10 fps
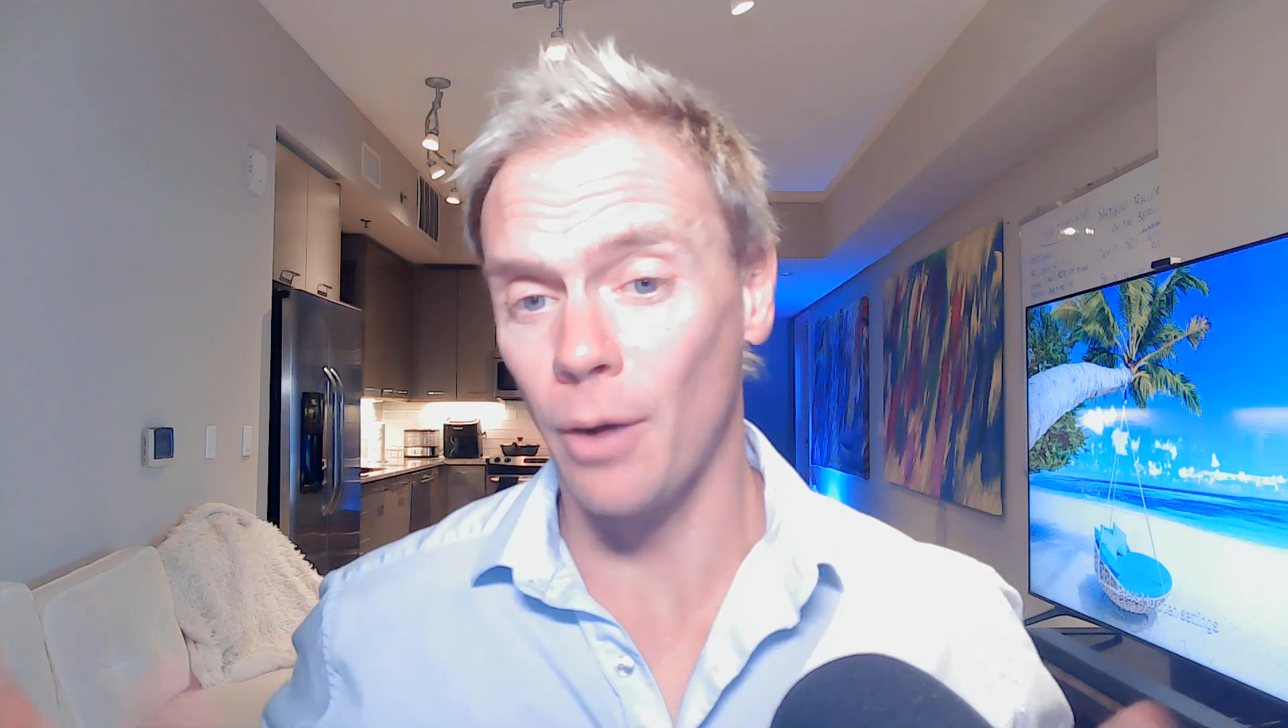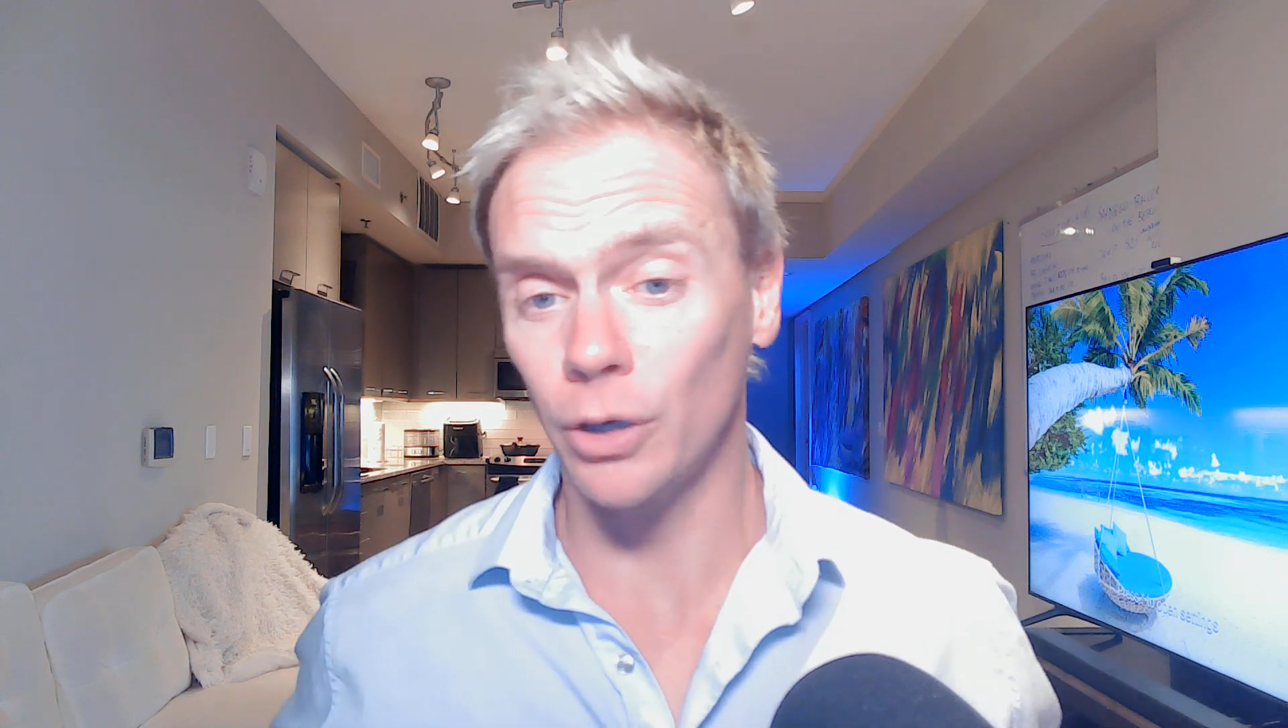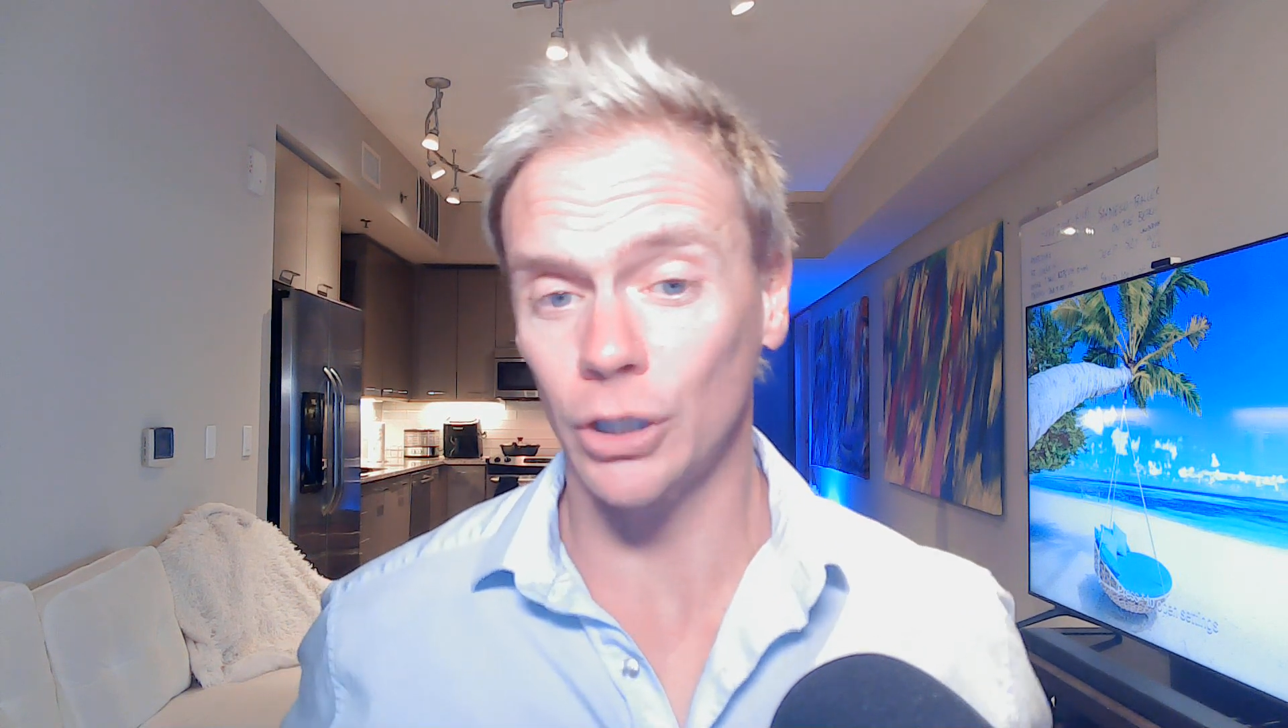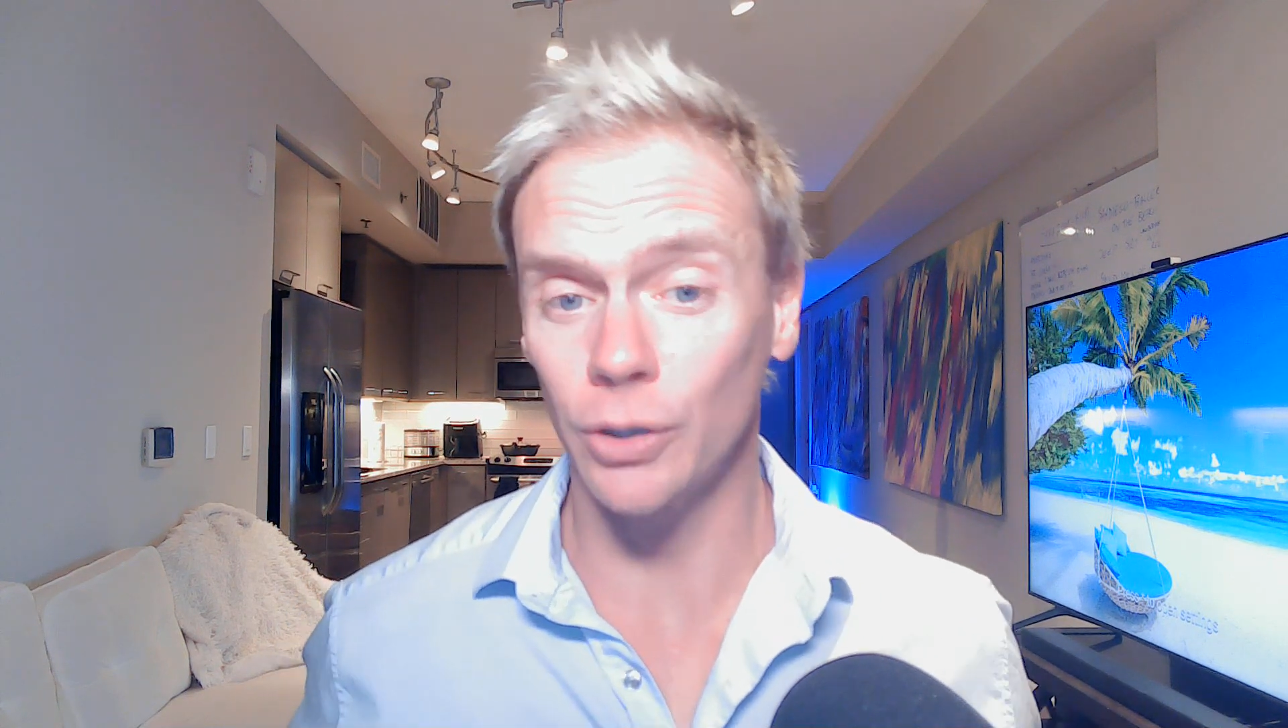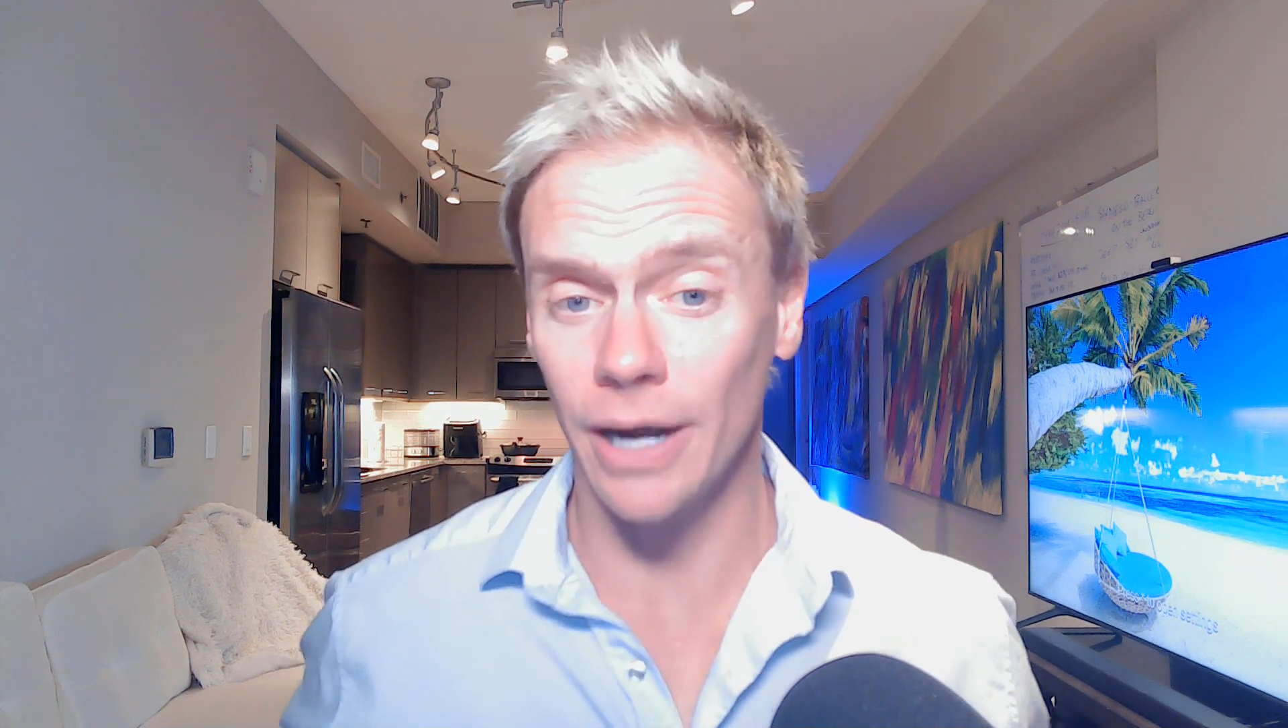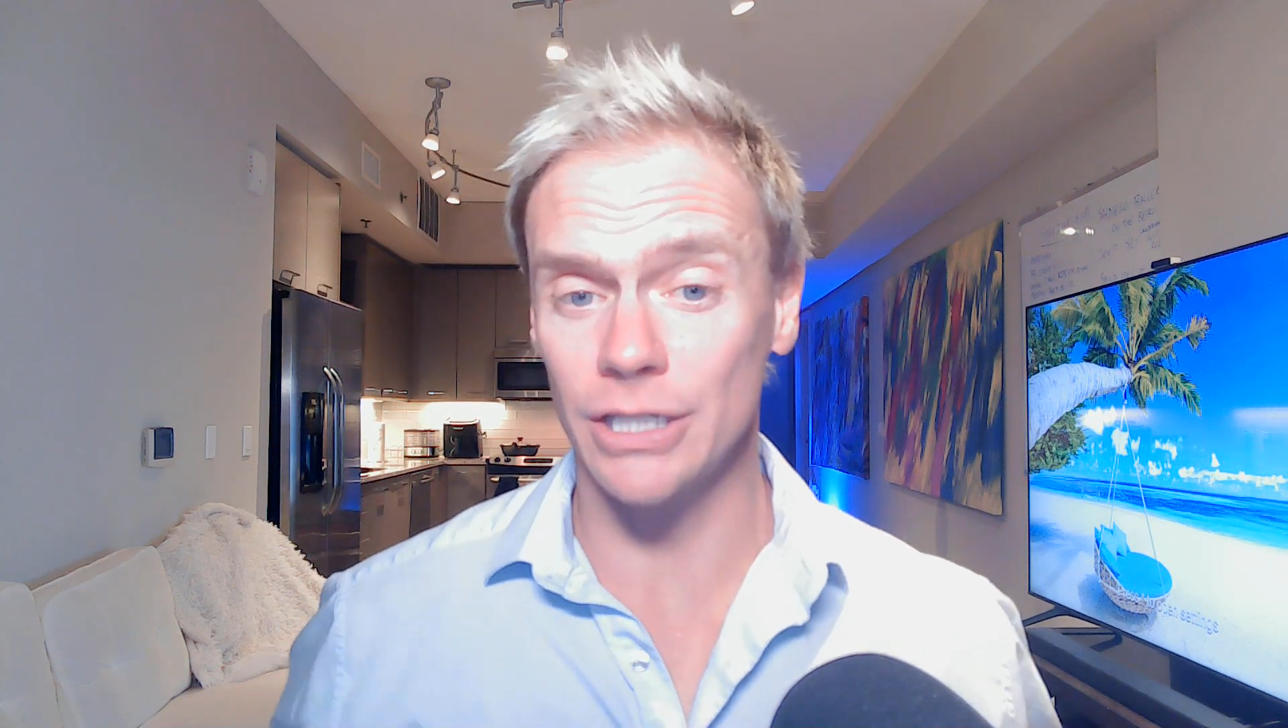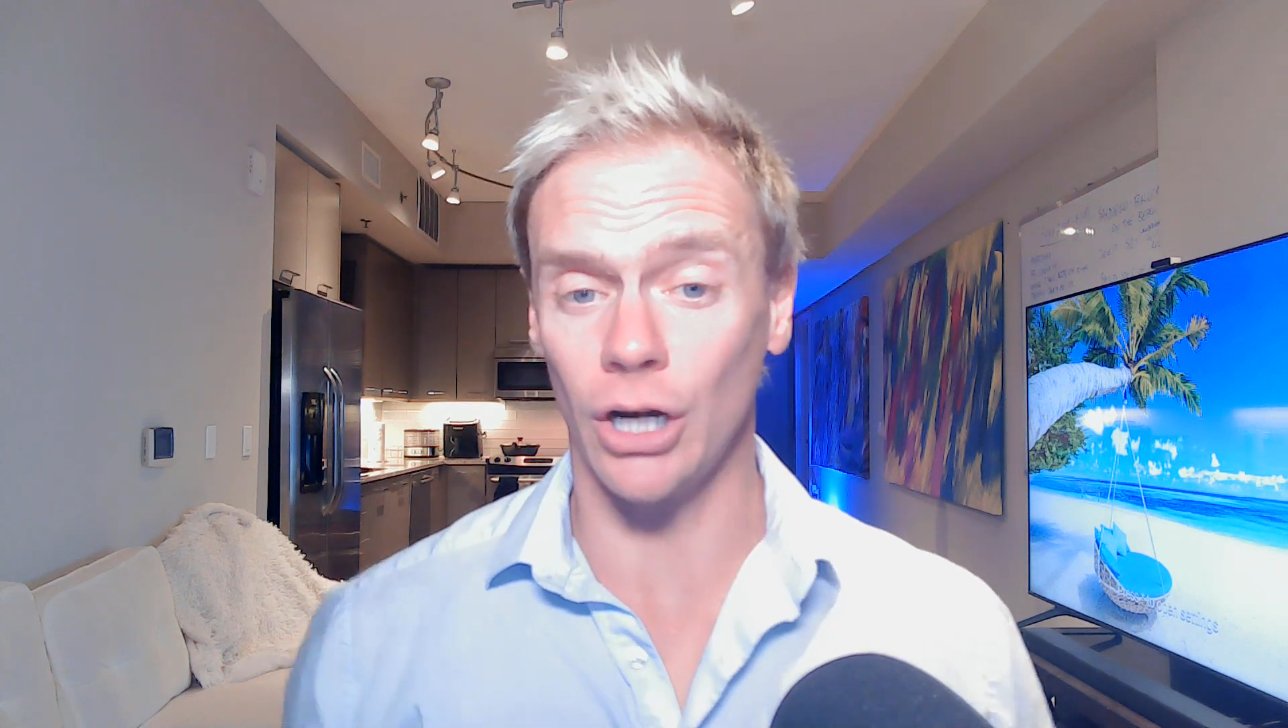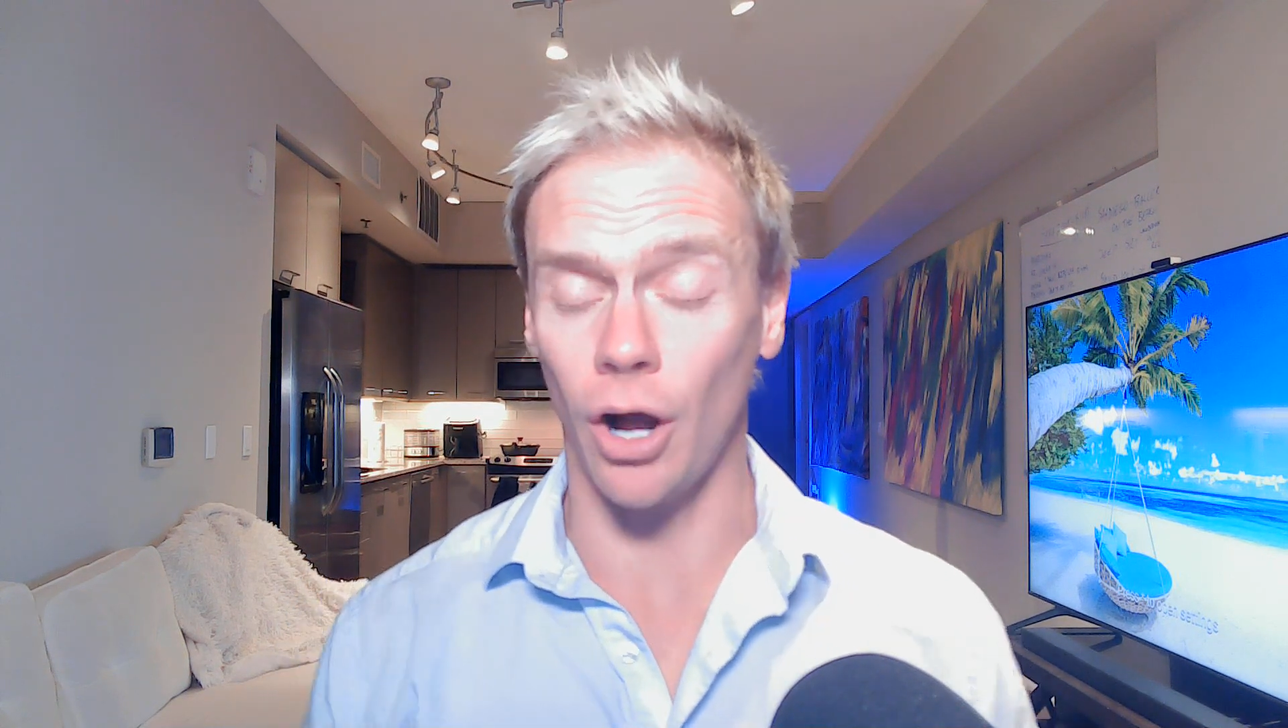I want to congratulate